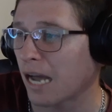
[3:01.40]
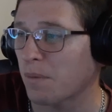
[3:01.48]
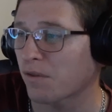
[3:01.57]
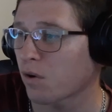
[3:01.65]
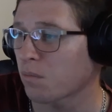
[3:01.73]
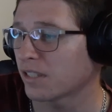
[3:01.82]

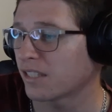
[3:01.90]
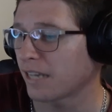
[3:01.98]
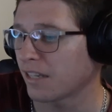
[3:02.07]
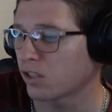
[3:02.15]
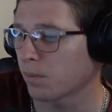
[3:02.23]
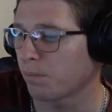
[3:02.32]
coming from the
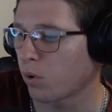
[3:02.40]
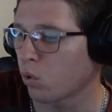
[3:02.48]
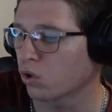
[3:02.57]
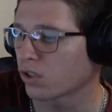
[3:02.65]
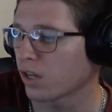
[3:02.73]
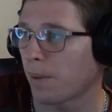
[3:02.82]
center
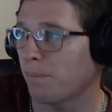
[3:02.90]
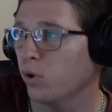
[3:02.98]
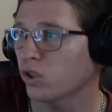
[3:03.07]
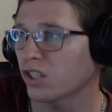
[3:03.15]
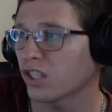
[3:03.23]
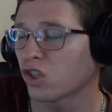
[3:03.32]
pawns and
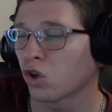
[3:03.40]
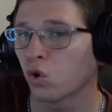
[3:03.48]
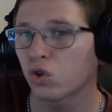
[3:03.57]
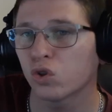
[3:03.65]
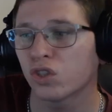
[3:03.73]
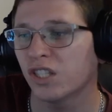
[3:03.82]
pushes his
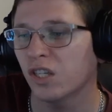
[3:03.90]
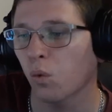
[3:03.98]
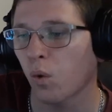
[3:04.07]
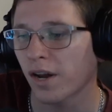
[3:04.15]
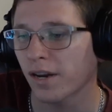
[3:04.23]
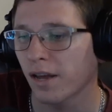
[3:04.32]
rook to
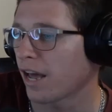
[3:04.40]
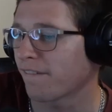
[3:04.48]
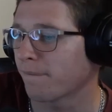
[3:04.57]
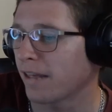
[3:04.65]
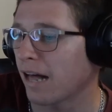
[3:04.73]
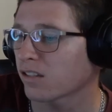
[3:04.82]
d1,
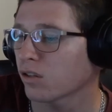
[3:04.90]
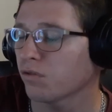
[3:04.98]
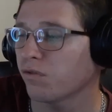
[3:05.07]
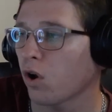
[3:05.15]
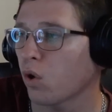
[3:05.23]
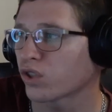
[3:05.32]
and Nelson
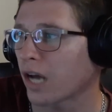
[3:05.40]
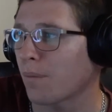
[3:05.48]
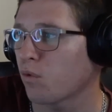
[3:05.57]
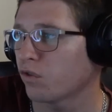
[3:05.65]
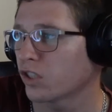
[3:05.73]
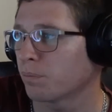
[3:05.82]
follows
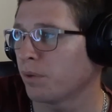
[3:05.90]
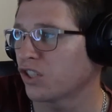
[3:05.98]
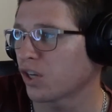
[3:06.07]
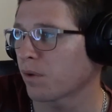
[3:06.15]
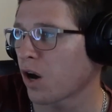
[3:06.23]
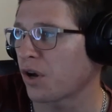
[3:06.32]
up with his
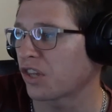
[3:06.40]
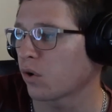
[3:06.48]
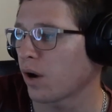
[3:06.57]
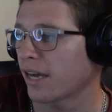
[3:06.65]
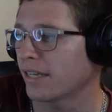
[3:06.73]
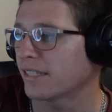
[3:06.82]
bishop going
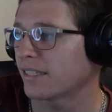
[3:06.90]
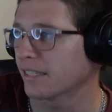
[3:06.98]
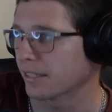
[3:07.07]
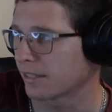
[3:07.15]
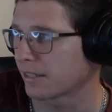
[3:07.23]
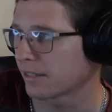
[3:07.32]
to
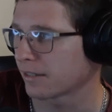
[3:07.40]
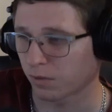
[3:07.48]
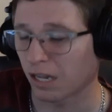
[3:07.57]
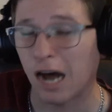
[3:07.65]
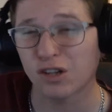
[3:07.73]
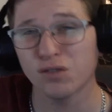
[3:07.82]
a6.
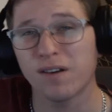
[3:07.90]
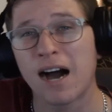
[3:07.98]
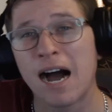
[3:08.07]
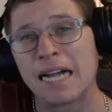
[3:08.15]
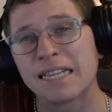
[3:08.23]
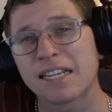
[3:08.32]
Now out of
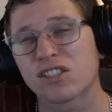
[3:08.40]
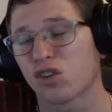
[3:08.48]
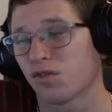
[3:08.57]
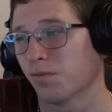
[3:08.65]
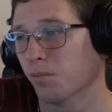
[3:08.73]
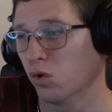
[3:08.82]
hundreds
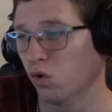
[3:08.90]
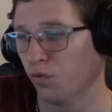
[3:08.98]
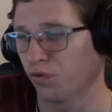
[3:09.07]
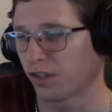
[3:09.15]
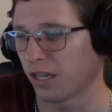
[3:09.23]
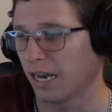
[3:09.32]
of
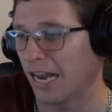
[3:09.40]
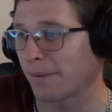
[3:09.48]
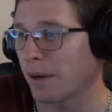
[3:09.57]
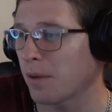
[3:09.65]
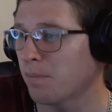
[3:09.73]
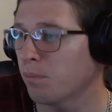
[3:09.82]
moves, like
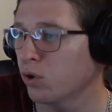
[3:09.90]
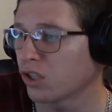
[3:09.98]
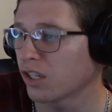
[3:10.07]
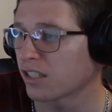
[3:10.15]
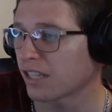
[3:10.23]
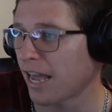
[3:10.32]
maybe
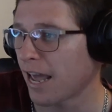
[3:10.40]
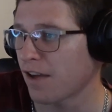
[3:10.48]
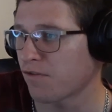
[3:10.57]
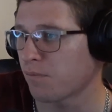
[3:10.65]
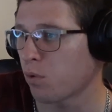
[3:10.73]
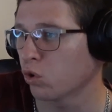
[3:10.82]
pushing this
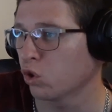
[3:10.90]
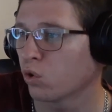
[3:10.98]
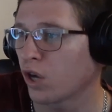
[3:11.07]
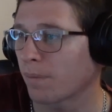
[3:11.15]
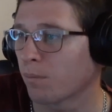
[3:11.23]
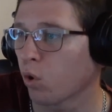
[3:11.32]
f pawn
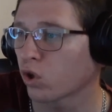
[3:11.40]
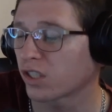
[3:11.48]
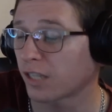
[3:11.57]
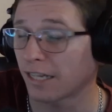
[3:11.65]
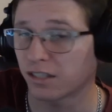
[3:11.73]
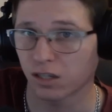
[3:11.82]
to get more
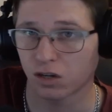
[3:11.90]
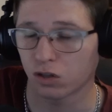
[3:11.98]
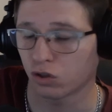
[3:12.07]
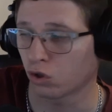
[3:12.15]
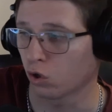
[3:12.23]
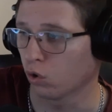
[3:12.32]
center
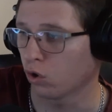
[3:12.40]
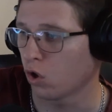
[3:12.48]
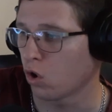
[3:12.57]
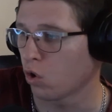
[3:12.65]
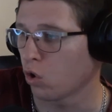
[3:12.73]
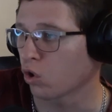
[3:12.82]
control,
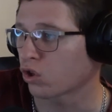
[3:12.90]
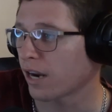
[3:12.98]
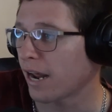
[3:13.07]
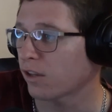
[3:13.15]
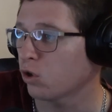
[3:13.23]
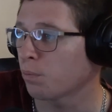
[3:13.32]
or
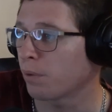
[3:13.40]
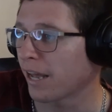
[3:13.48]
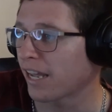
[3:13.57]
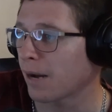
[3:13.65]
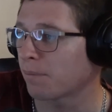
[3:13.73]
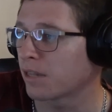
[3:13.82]
trying to
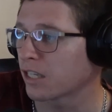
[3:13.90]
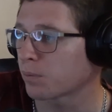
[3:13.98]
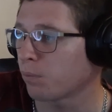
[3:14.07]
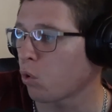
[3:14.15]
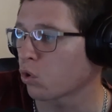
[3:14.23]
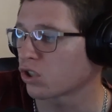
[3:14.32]
break up this
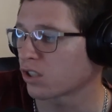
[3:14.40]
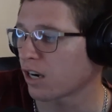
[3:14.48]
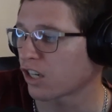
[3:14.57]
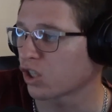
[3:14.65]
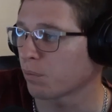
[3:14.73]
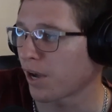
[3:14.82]
pawn
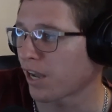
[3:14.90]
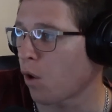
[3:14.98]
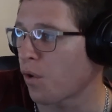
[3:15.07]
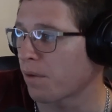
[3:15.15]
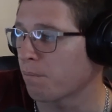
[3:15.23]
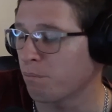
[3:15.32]
structure by
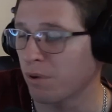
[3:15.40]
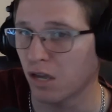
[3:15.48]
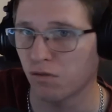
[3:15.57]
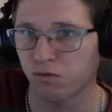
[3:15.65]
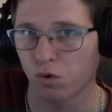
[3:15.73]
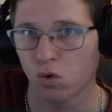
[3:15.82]
going
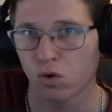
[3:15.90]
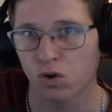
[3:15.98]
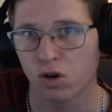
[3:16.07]
b4,